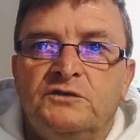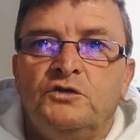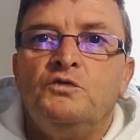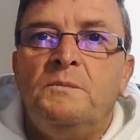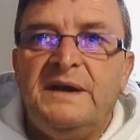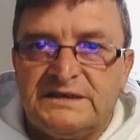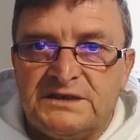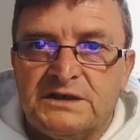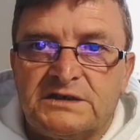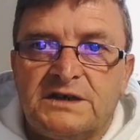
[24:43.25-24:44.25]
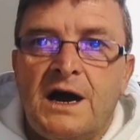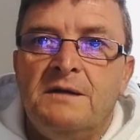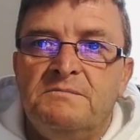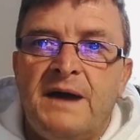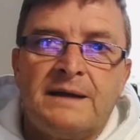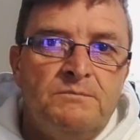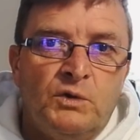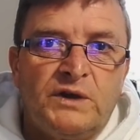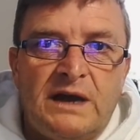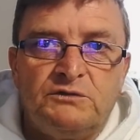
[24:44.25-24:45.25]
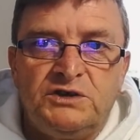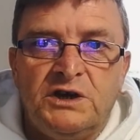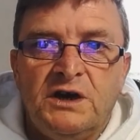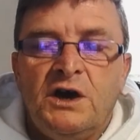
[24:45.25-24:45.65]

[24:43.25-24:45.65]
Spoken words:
do business and make money out of you.